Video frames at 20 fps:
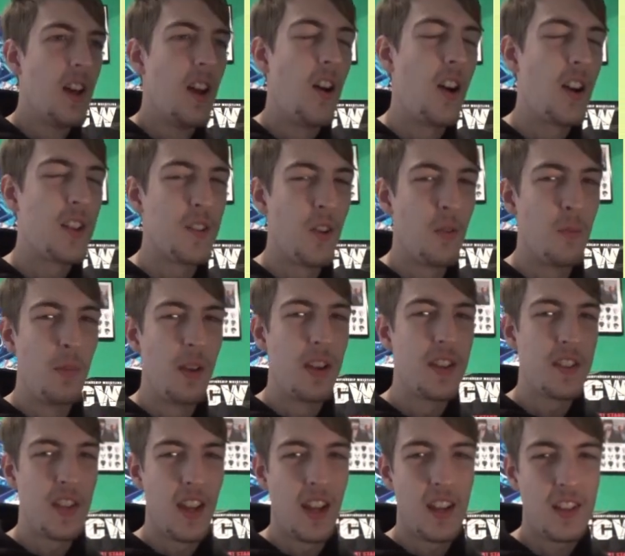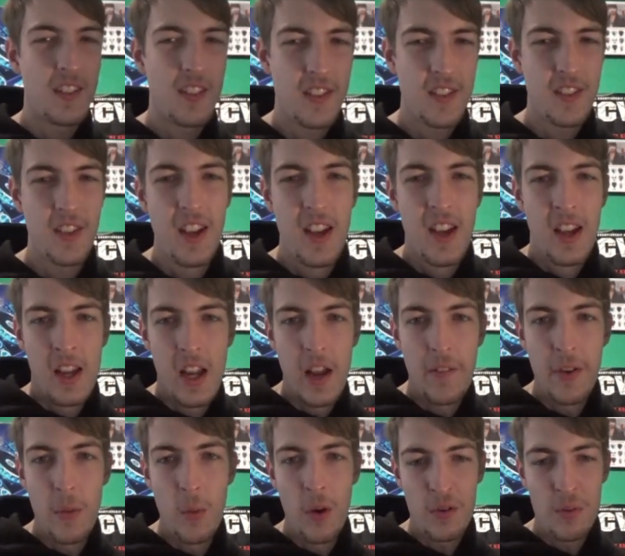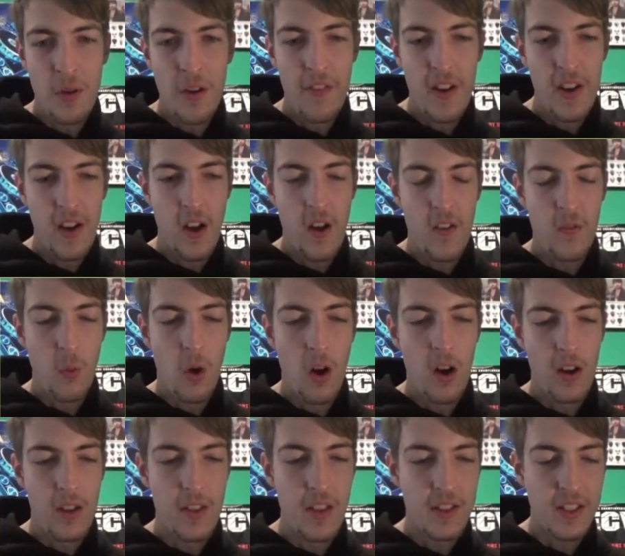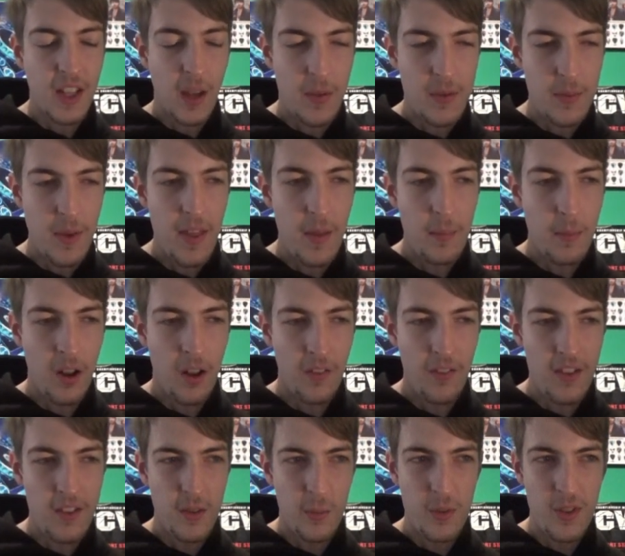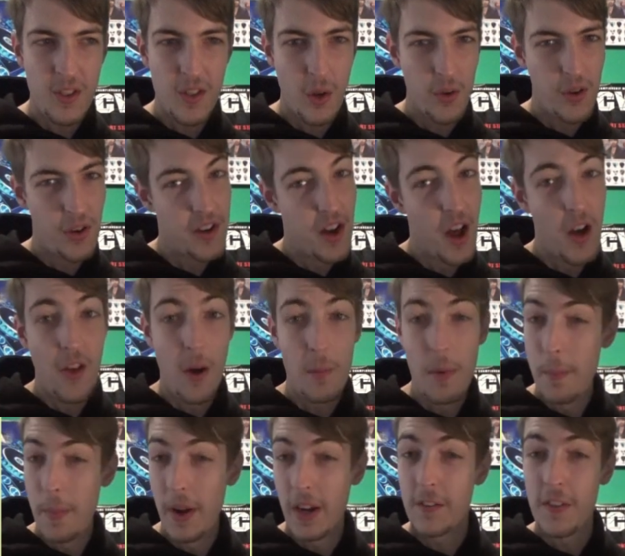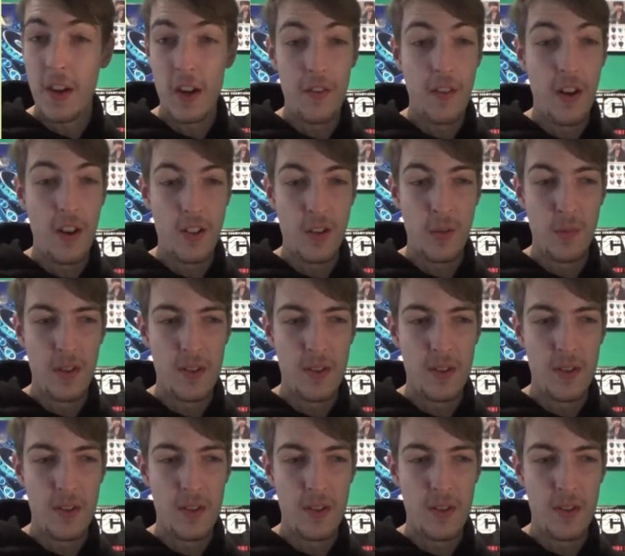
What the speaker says: iZombies next. If you watch my video of why this game is better than Plant vs Zombies 2, you know that I'm a big fan of iZombies.